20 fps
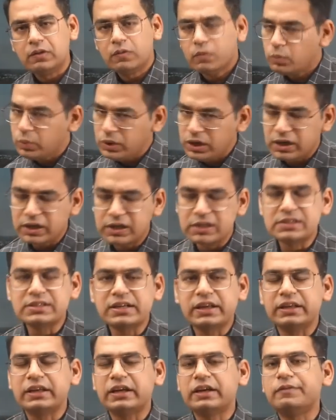We
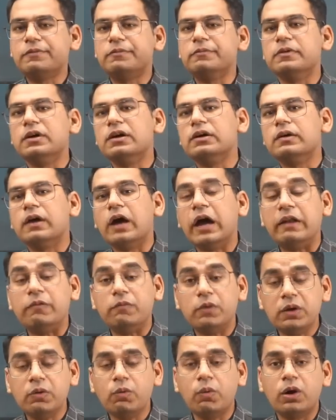understand that, and
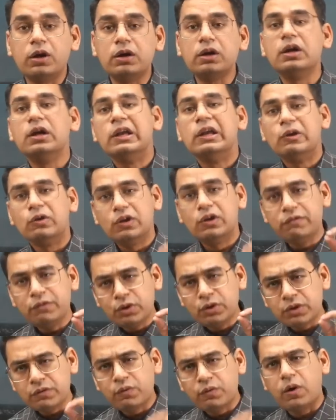we want to give you
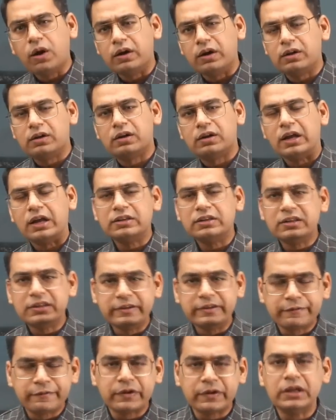a reward rather
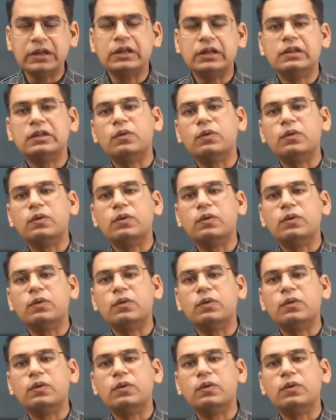than free.